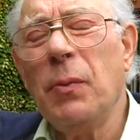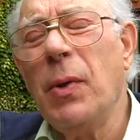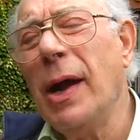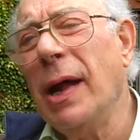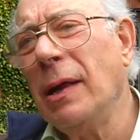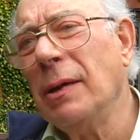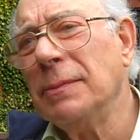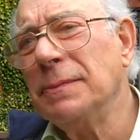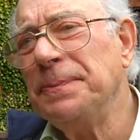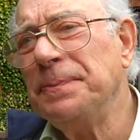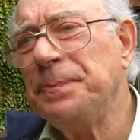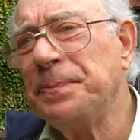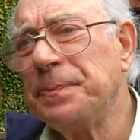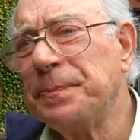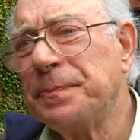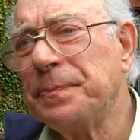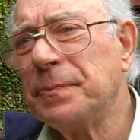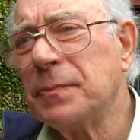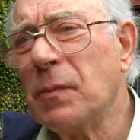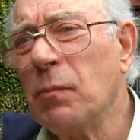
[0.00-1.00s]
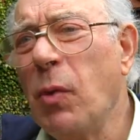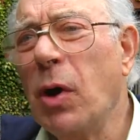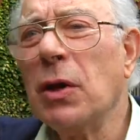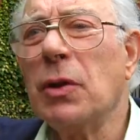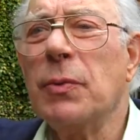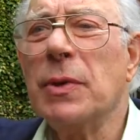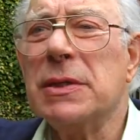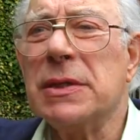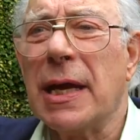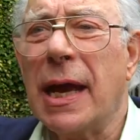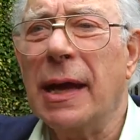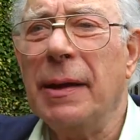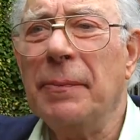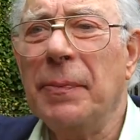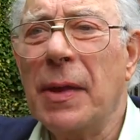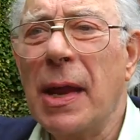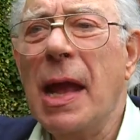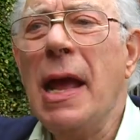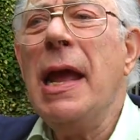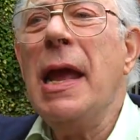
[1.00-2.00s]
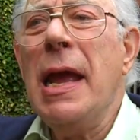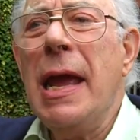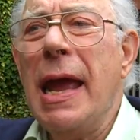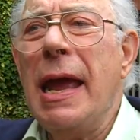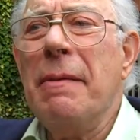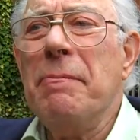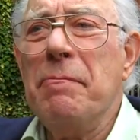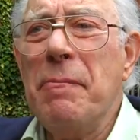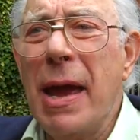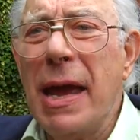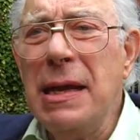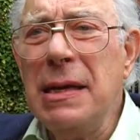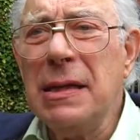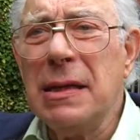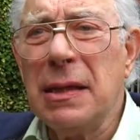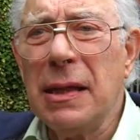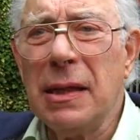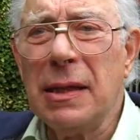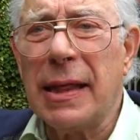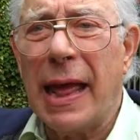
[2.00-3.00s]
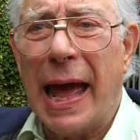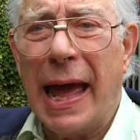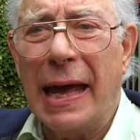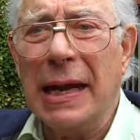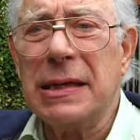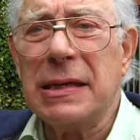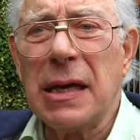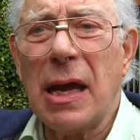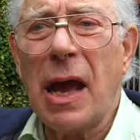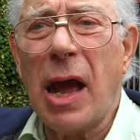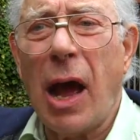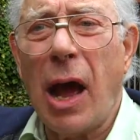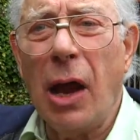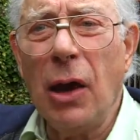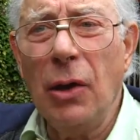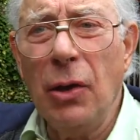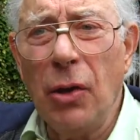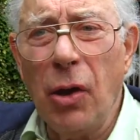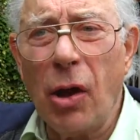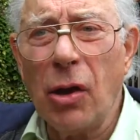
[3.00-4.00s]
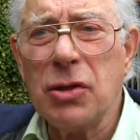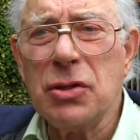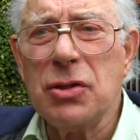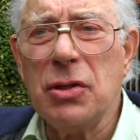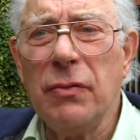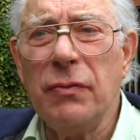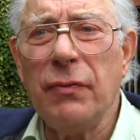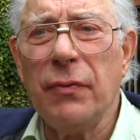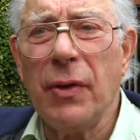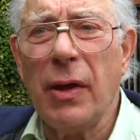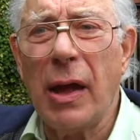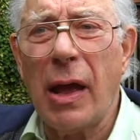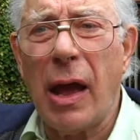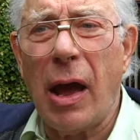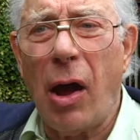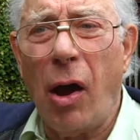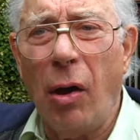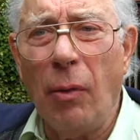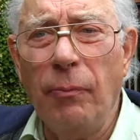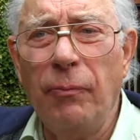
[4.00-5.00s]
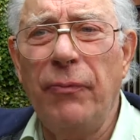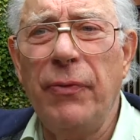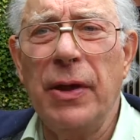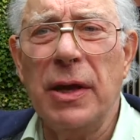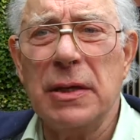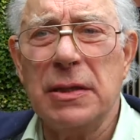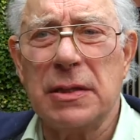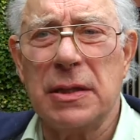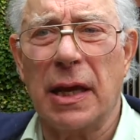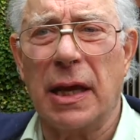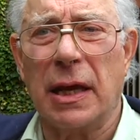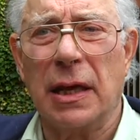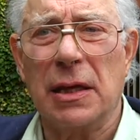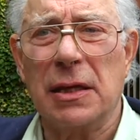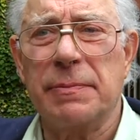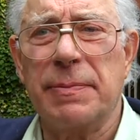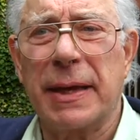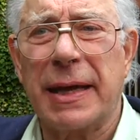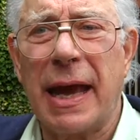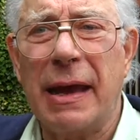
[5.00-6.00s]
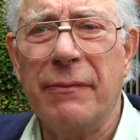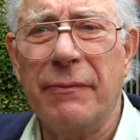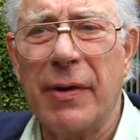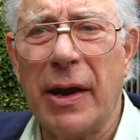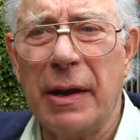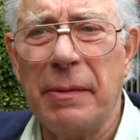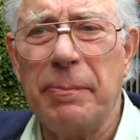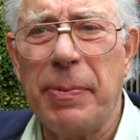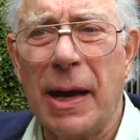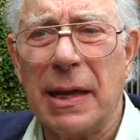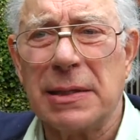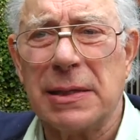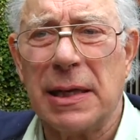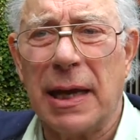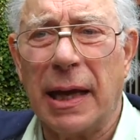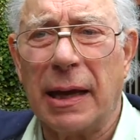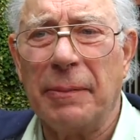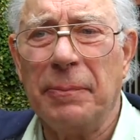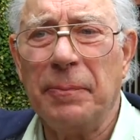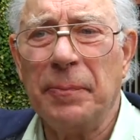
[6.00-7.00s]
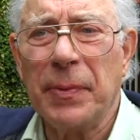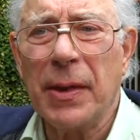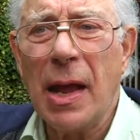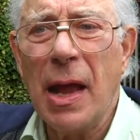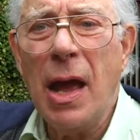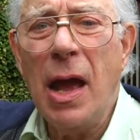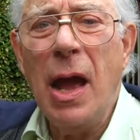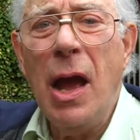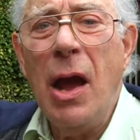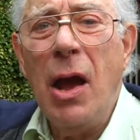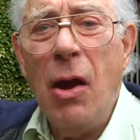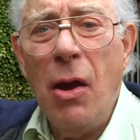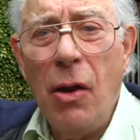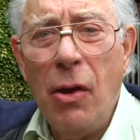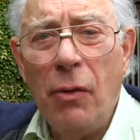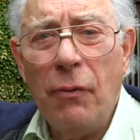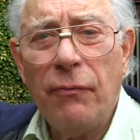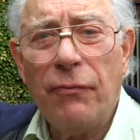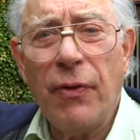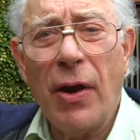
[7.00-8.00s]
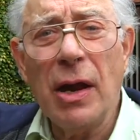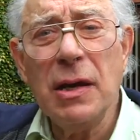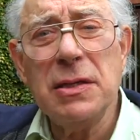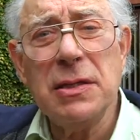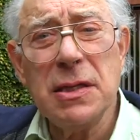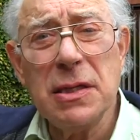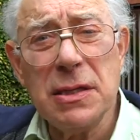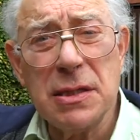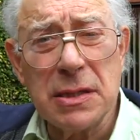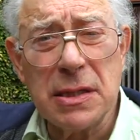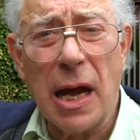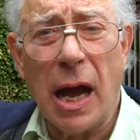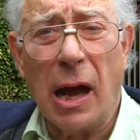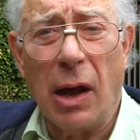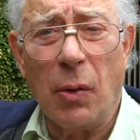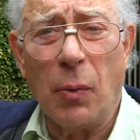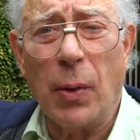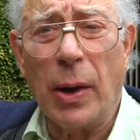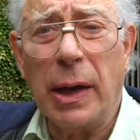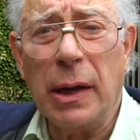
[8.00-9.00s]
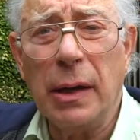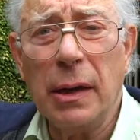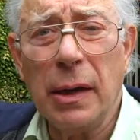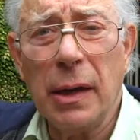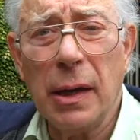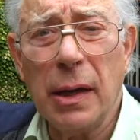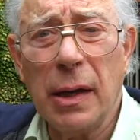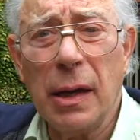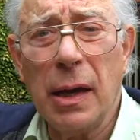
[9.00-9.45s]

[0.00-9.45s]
well, what do we say? It meant that a lot of obvious things became very puzzling. Francis Darwin,